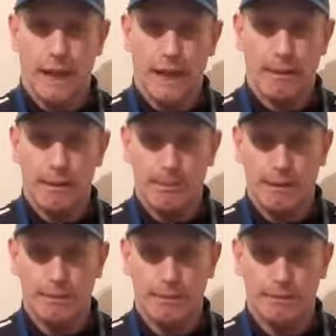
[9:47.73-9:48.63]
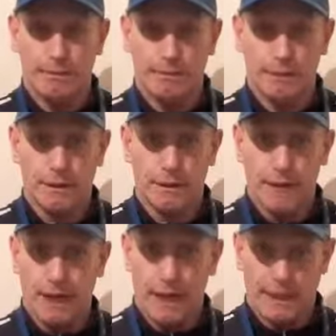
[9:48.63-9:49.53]
Anyway, people,
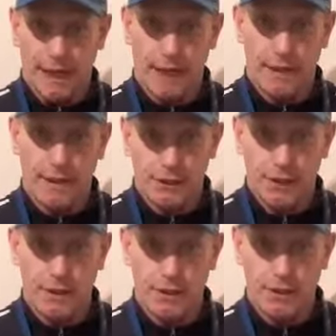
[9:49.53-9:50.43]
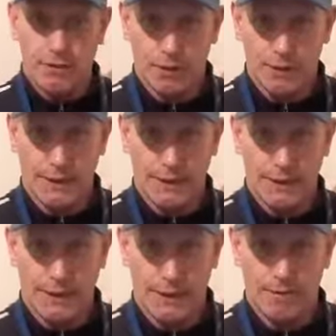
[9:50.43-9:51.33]
again, thank you for
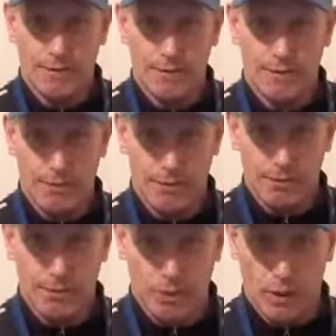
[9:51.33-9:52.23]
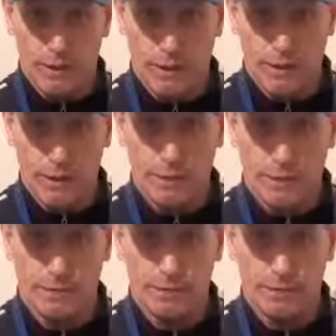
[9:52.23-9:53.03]
taking time for the people that watched this video.